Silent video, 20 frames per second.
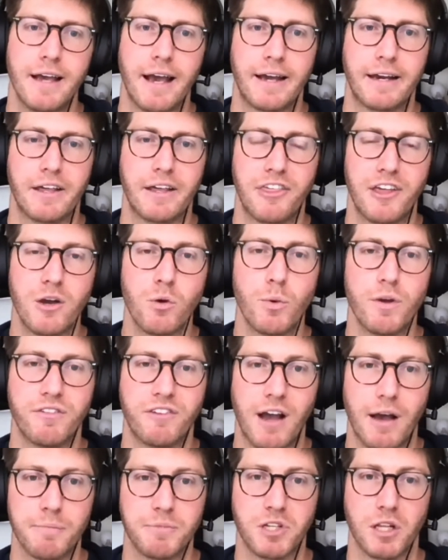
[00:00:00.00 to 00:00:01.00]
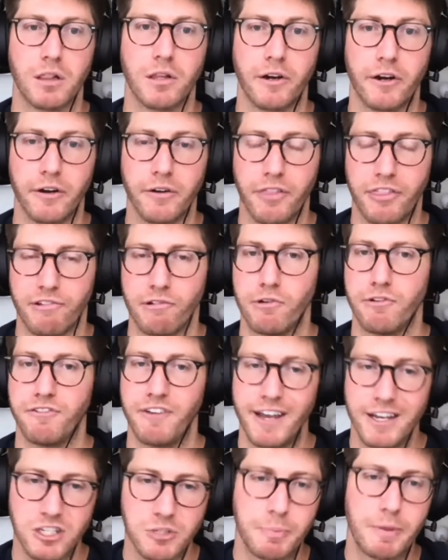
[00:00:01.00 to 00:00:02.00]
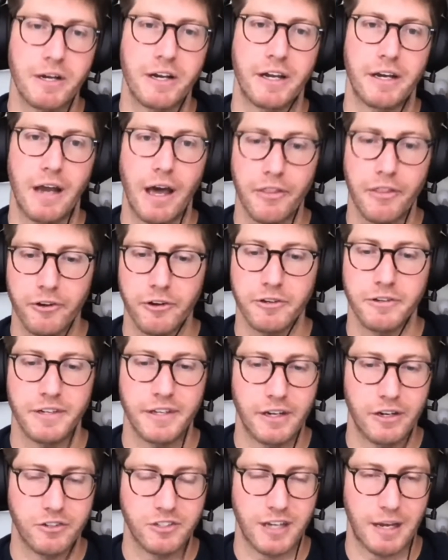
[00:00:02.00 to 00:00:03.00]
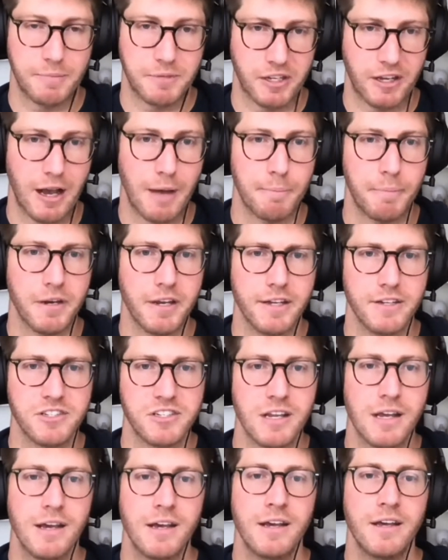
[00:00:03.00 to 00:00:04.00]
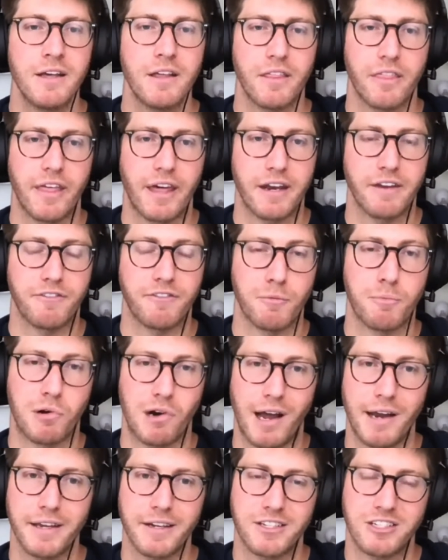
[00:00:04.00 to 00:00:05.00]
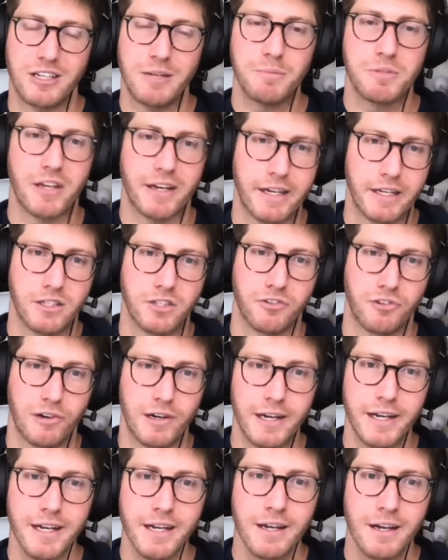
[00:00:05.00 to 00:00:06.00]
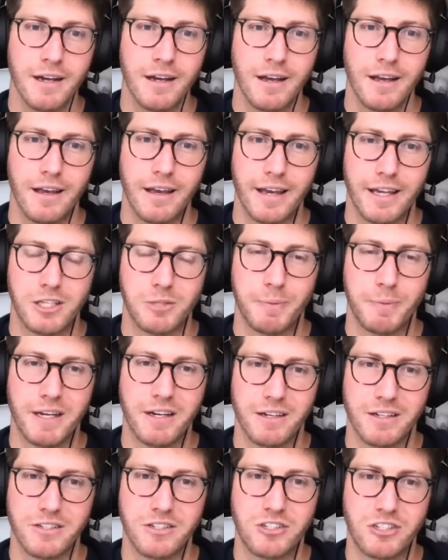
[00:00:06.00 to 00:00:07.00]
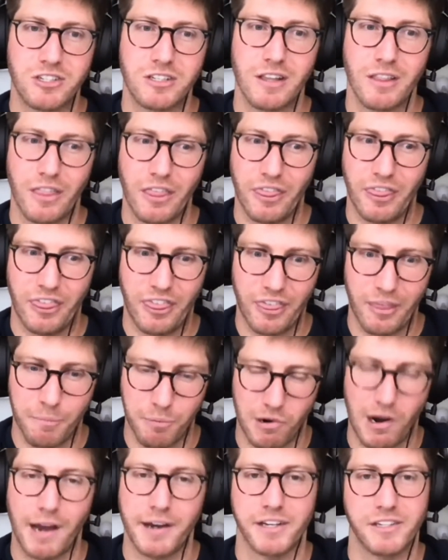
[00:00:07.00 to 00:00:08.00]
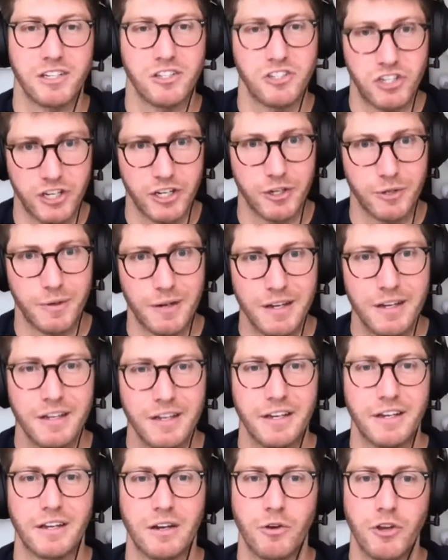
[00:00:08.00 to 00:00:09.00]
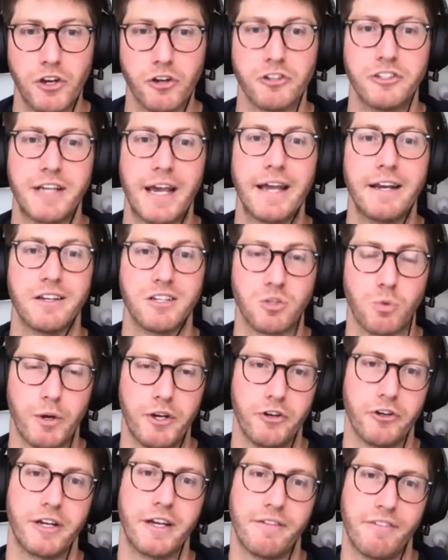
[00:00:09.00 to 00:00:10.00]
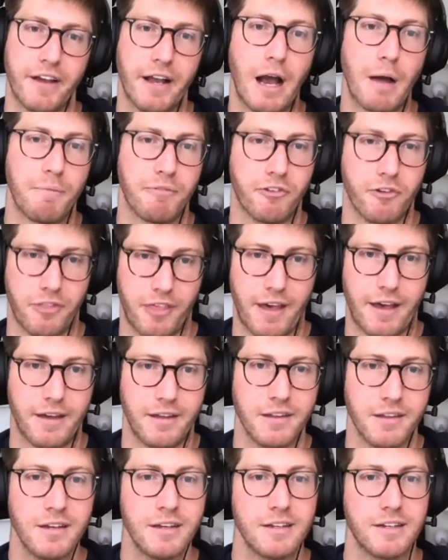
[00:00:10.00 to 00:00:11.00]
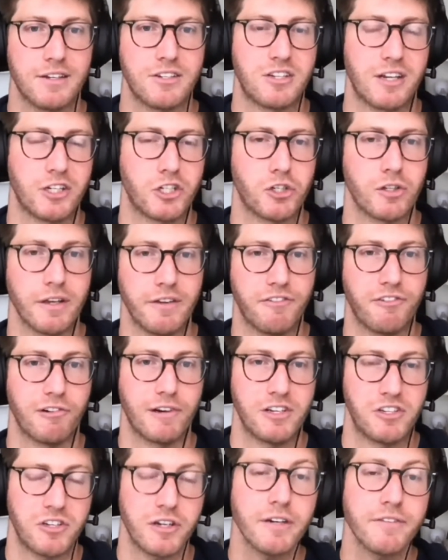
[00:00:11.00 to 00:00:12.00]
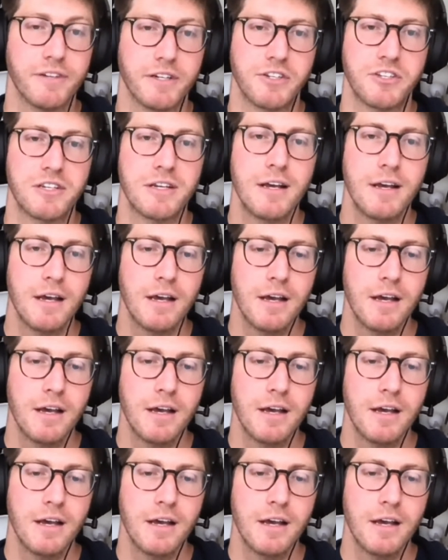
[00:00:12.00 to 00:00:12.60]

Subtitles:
And I think we've come to learn through Facebook and other, types of companies that if a product seems like it's free, it's because the product is you. Your data is what you're giving up for that essentially free service.